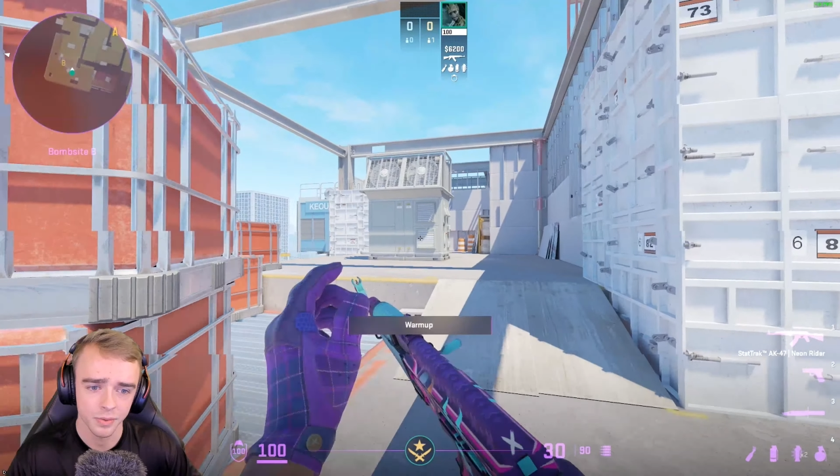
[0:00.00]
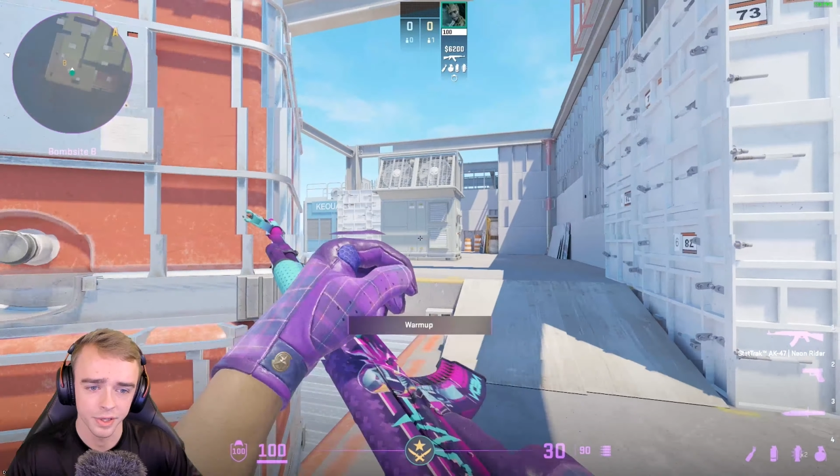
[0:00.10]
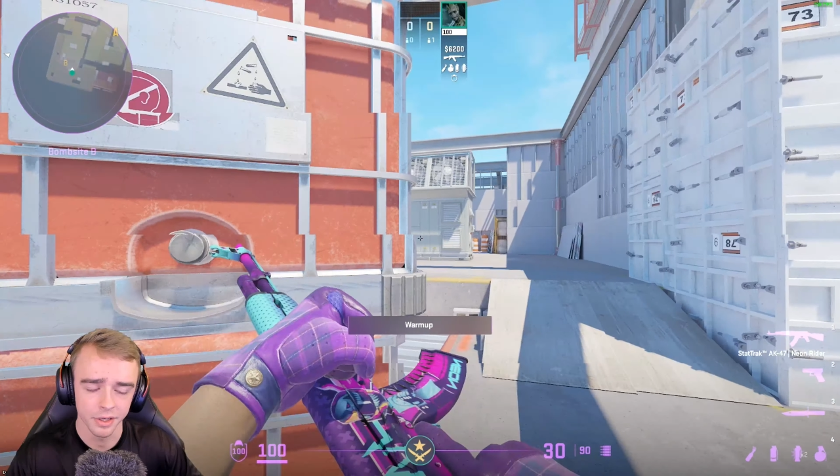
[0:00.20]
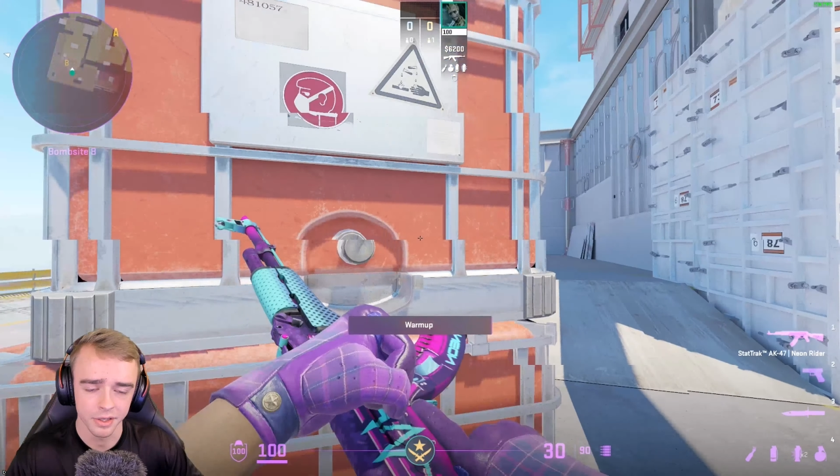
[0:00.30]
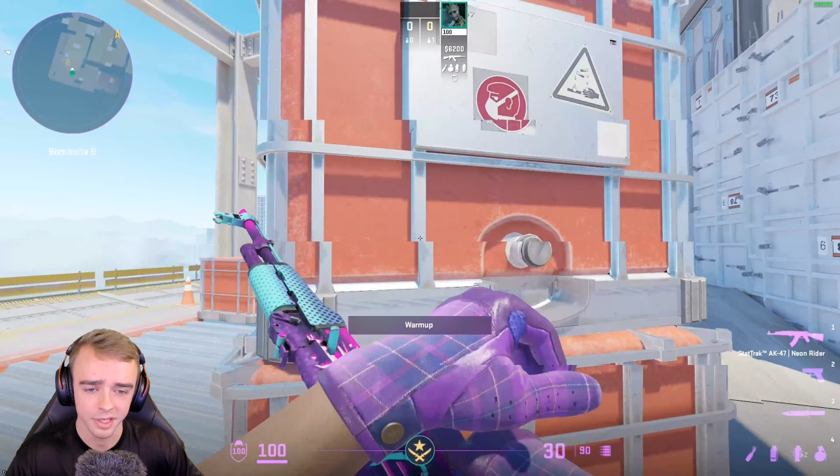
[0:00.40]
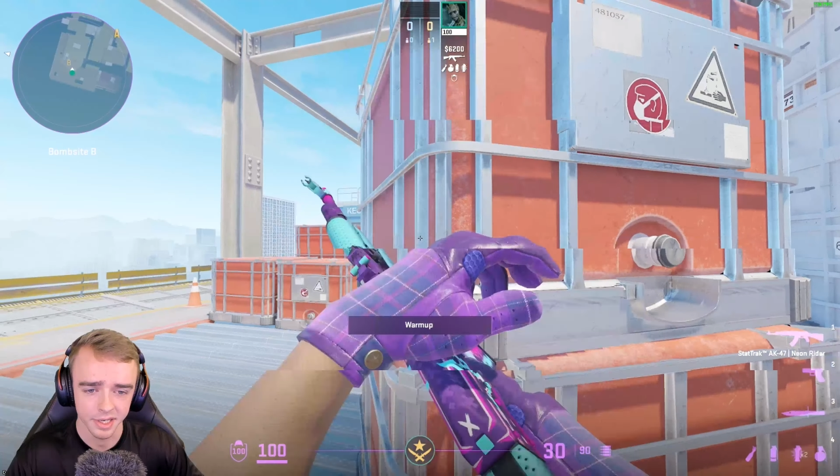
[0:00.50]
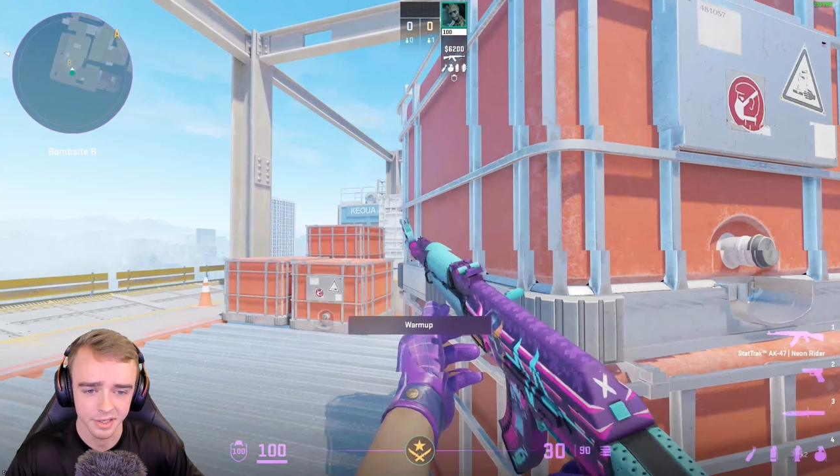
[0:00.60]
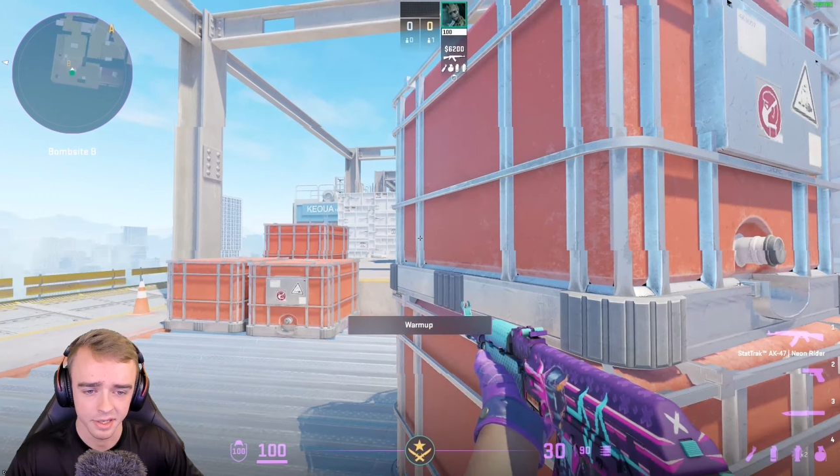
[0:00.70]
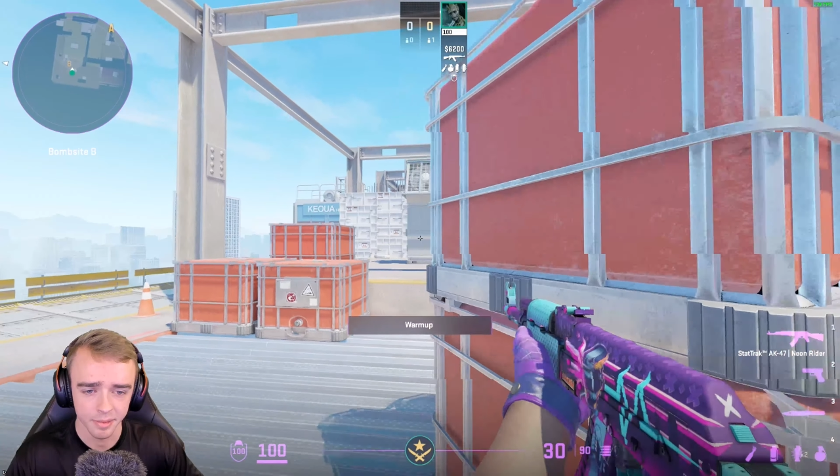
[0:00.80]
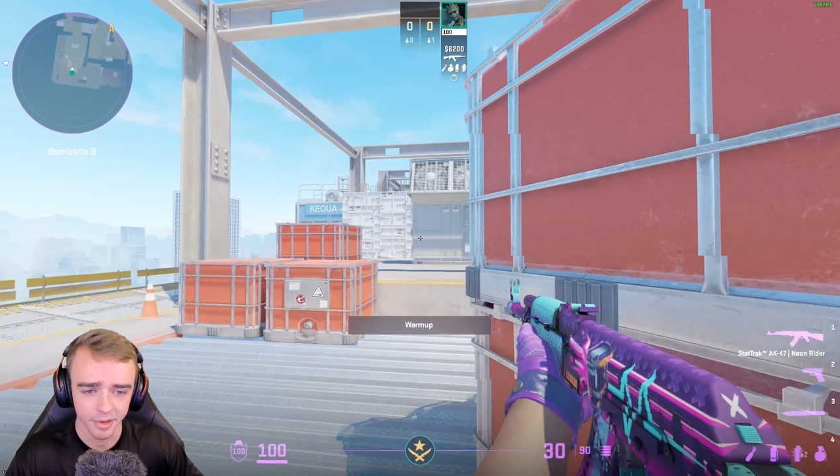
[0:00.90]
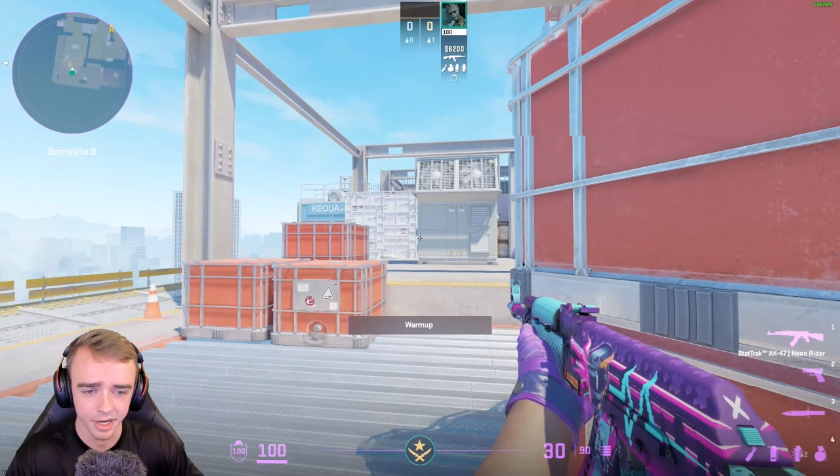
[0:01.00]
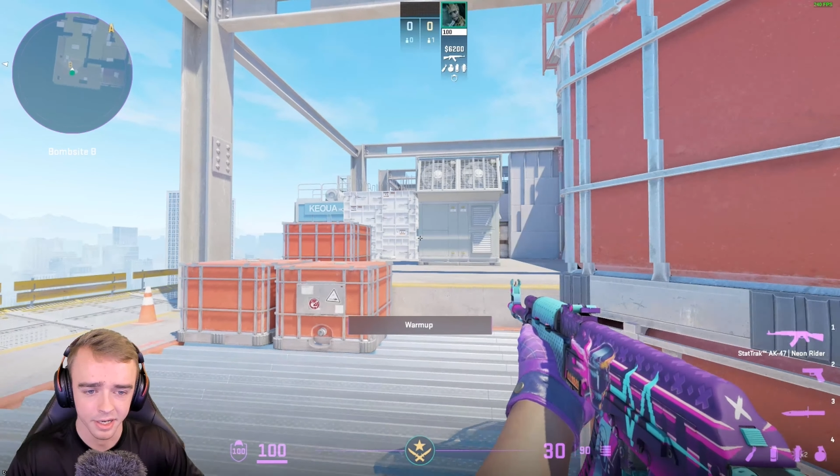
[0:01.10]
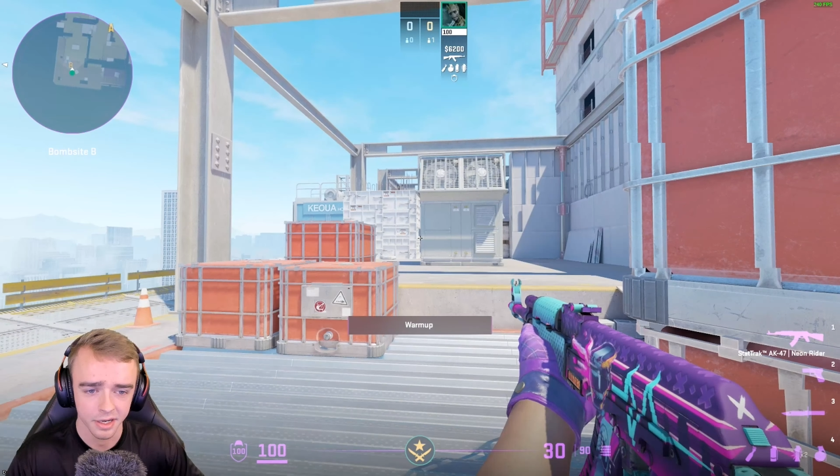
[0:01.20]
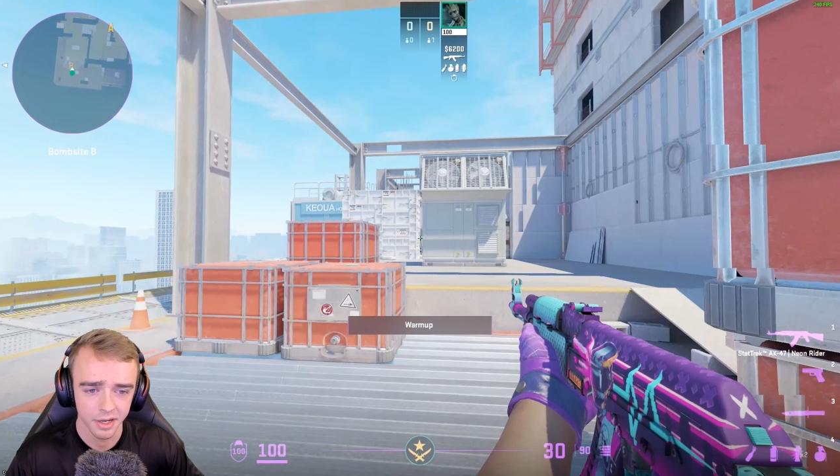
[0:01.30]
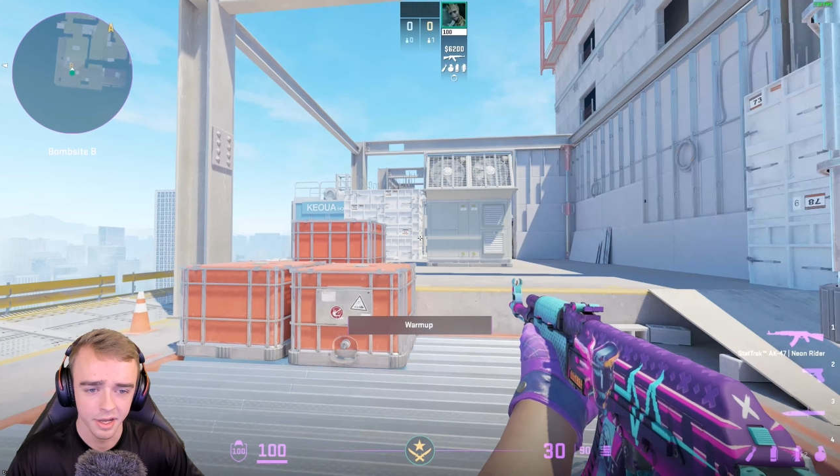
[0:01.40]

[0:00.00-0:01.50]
where you're just like sitting back